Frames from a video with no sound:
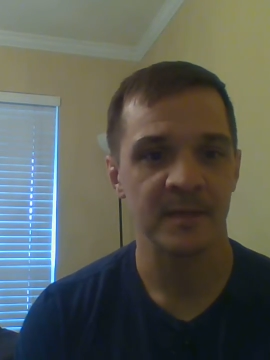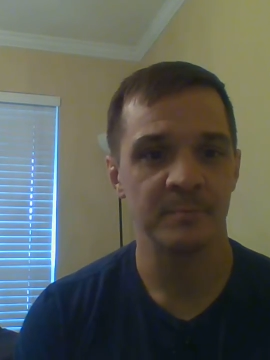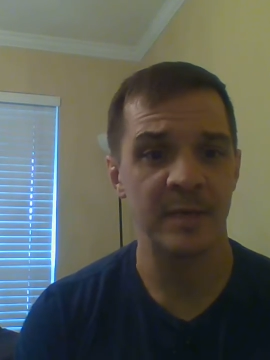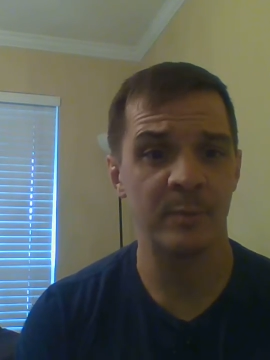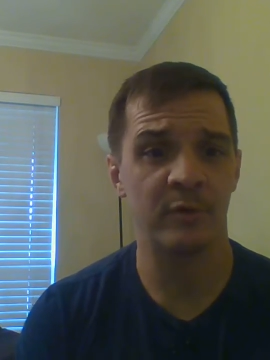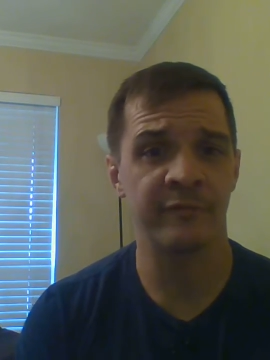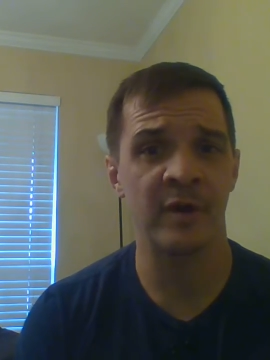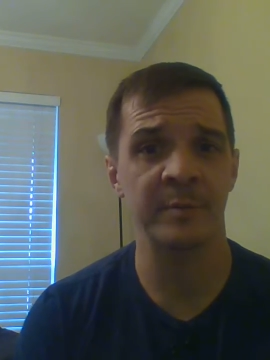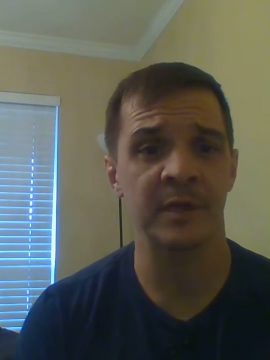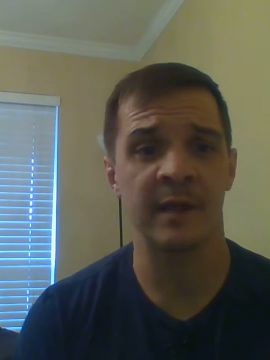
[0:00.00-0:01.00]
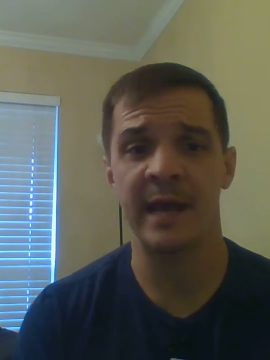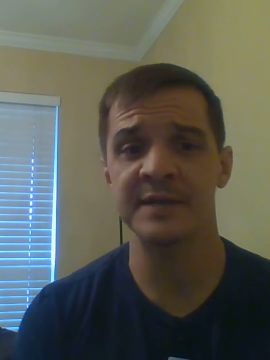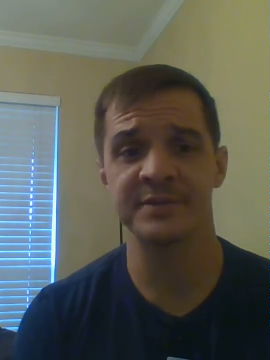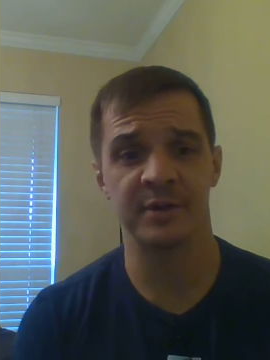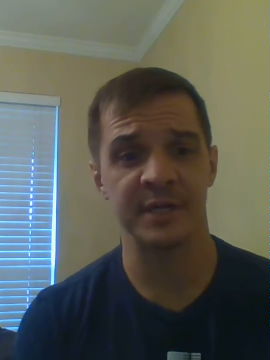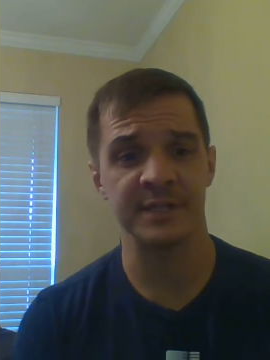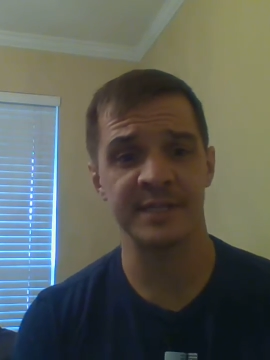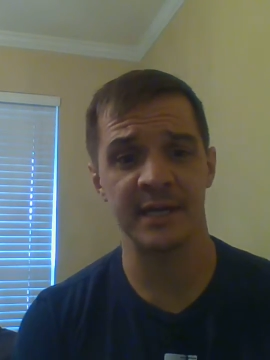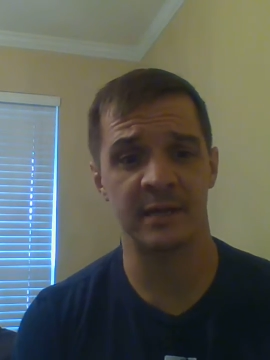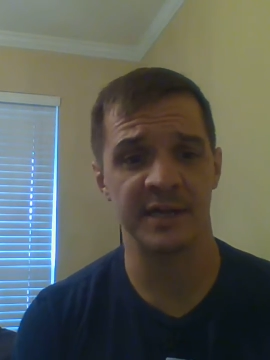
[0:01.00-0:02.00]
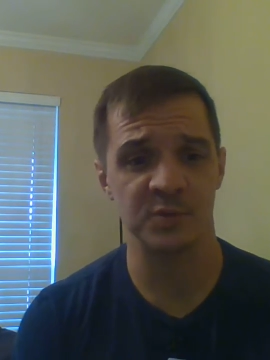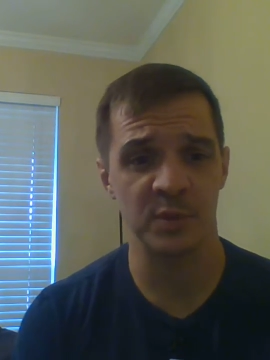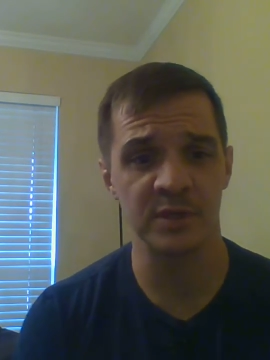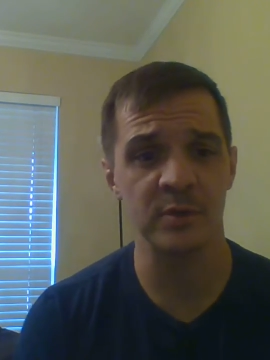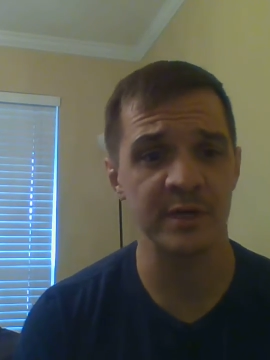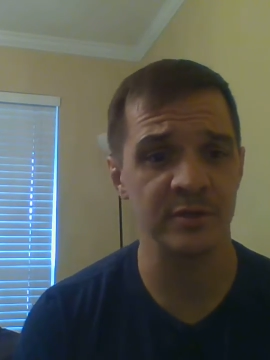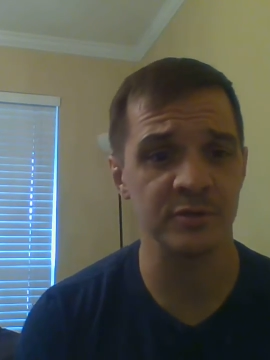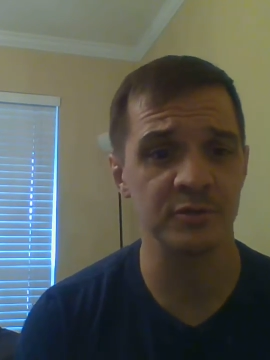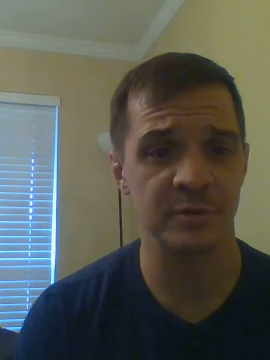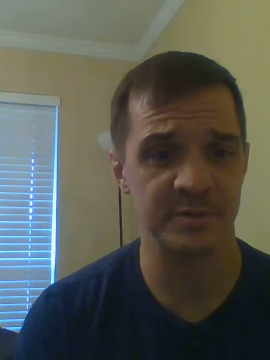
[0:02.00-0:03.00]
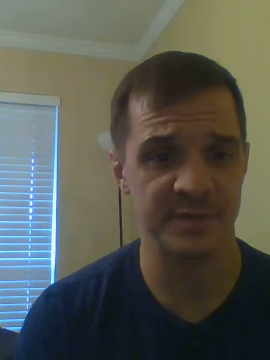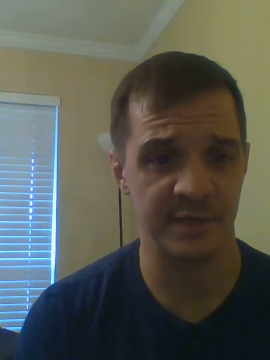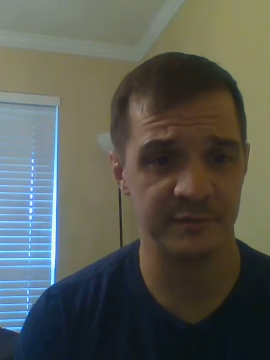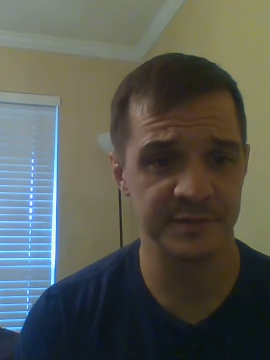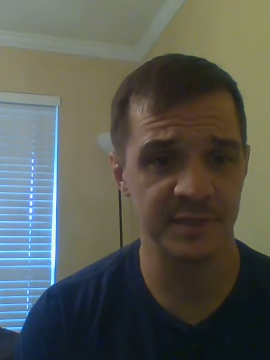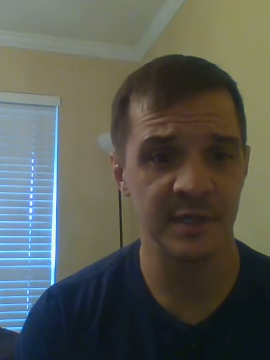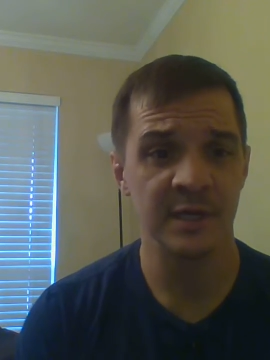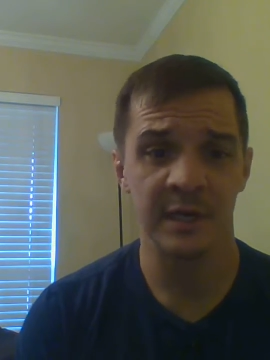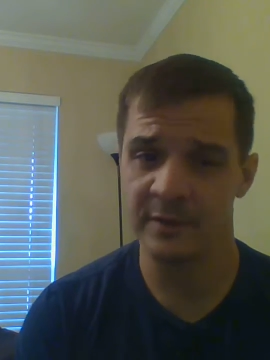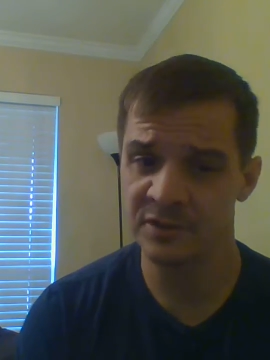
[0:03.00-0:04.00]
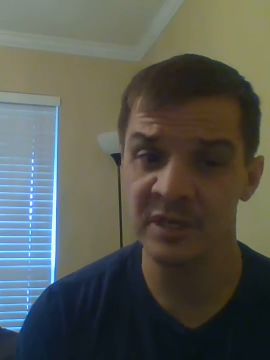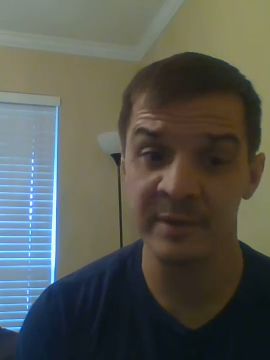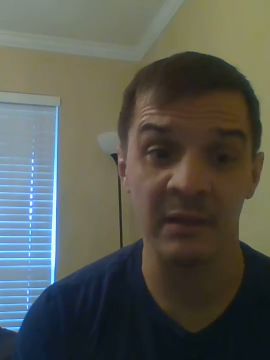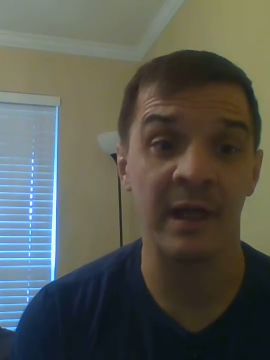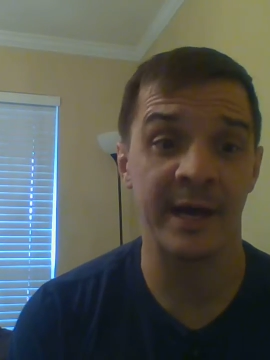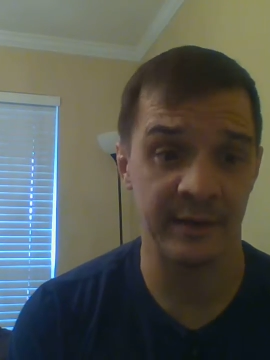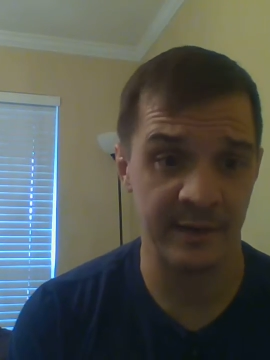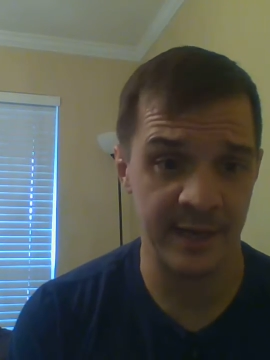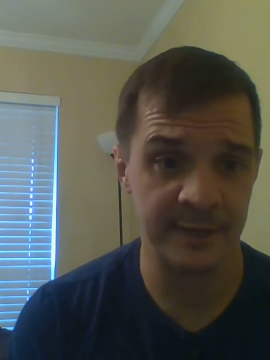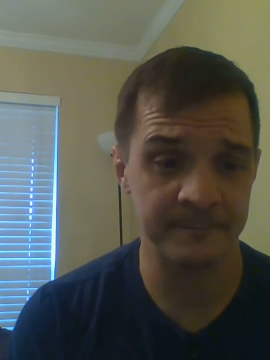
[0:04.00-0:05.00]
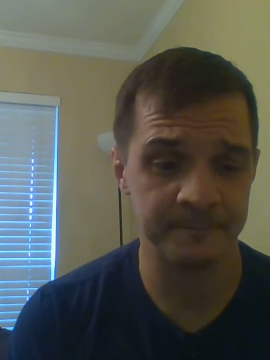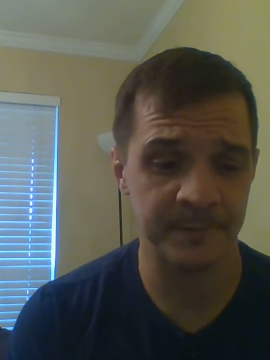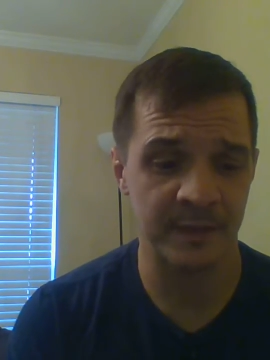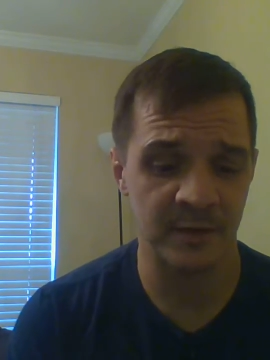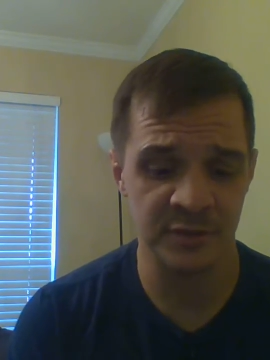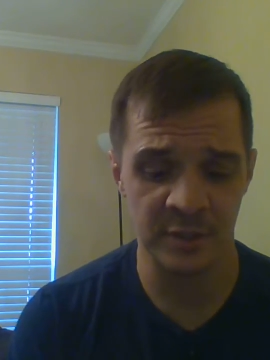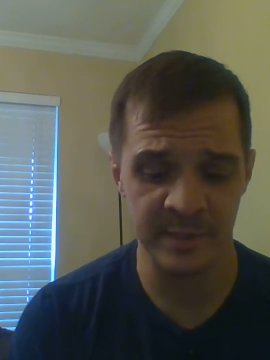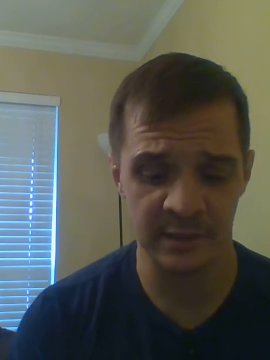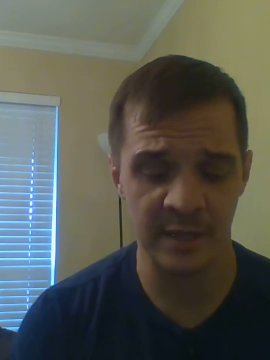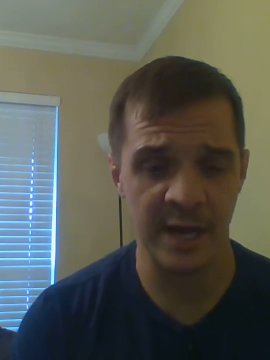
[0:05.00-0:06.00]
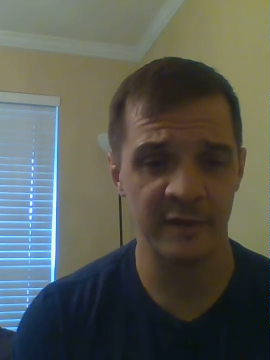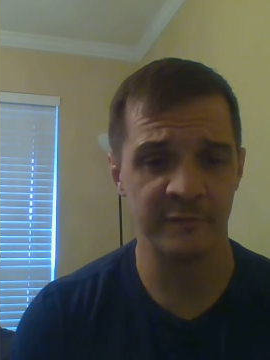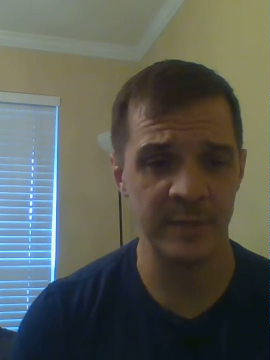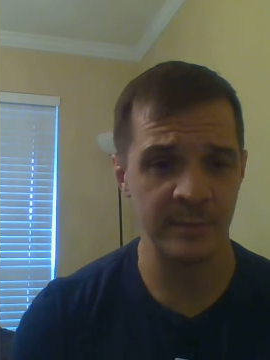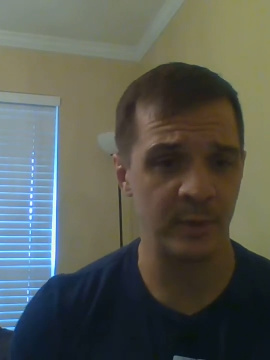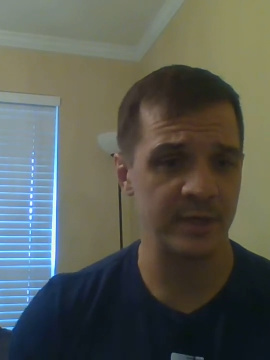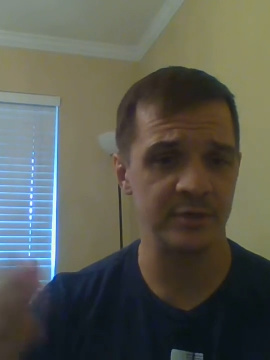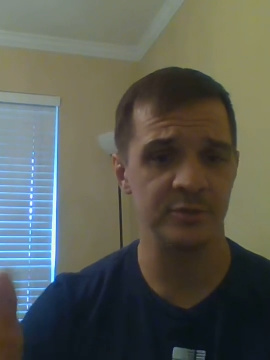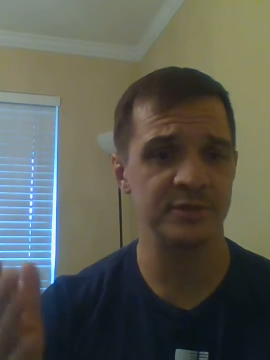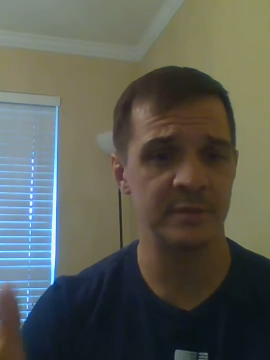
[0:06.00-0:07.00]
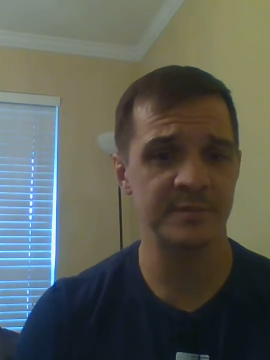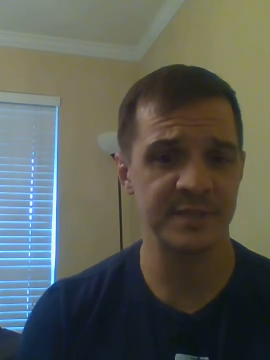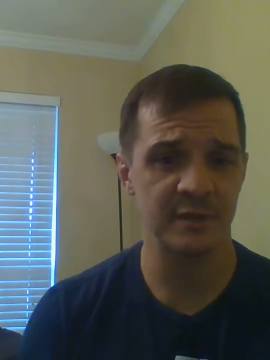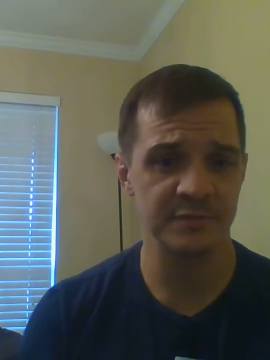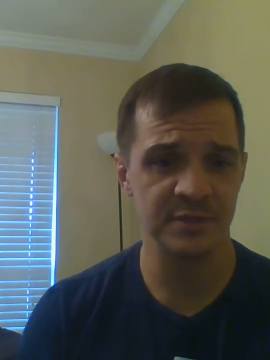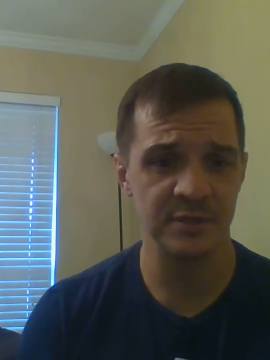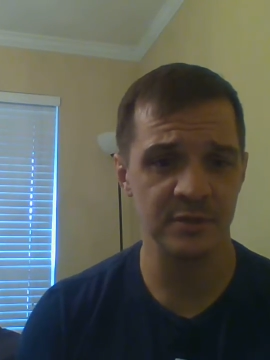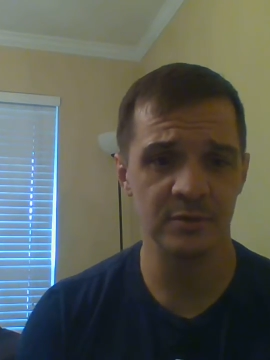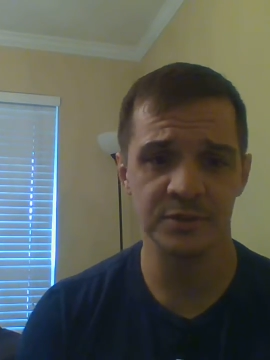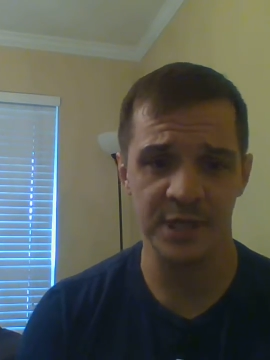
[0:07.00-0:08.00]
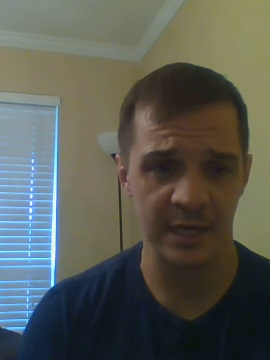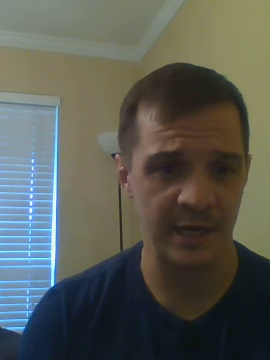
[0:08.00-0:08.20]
People from class that are going to take class with you introduce themselves. There's going to be a lot of that. There's going to be a lot of people introducing themselves to you, shaking